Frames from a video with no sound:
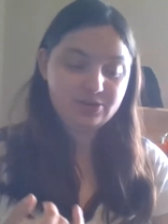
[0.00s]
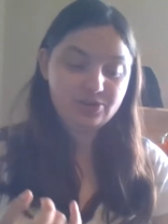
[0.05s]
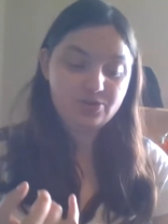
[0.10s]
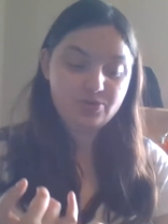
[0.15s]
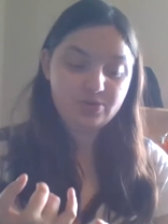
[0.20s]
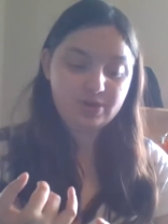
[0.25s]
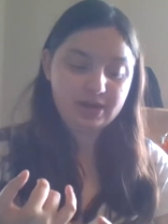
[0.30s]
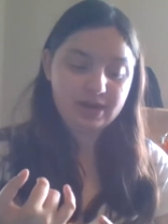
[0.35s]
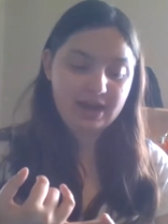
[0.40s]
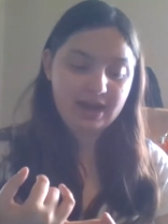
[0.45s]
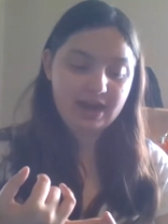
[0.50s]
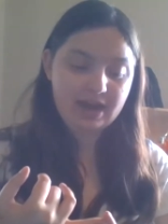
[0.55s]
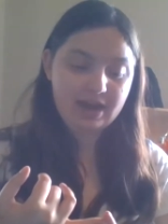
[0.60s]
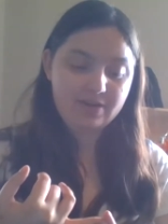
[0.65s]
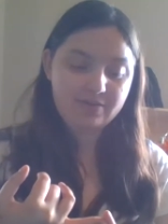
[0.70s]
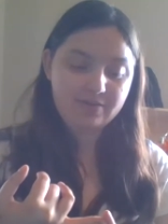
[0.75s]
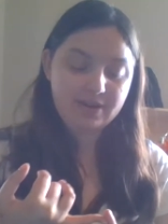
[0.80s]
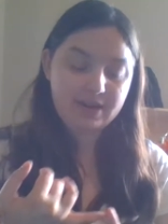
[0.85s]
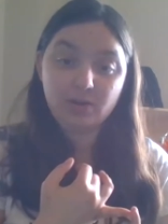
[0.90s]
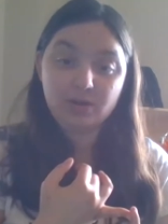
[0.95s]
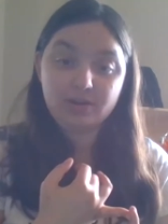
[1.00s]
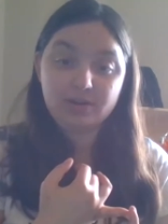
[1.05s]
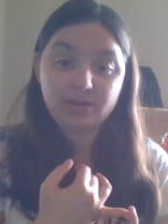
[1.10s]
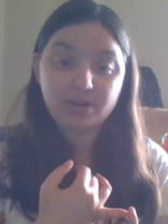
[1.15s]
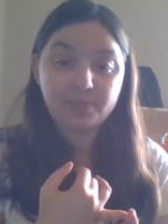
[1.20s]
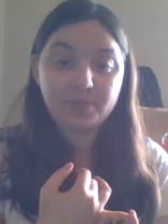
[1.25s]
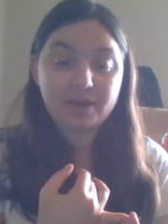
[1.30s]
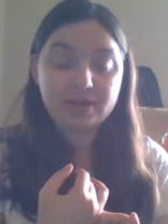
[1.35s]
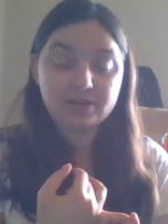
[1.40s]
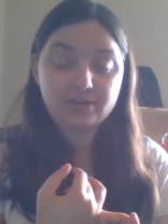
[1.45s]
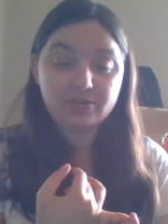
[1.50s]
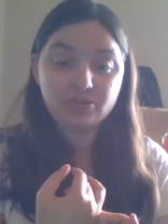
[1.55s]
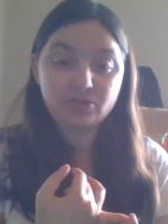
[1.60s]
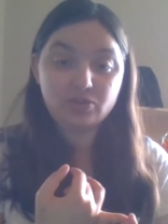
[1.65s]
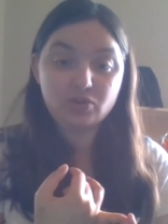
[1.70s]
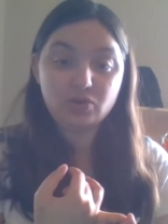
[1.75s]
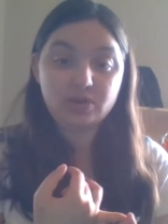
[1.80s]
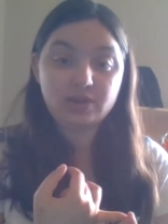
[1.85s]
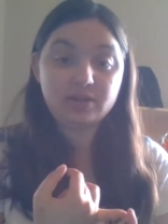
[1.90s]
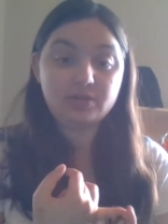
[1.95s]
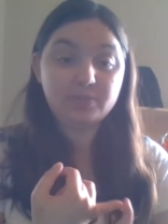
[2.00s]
you can have one of your companions who can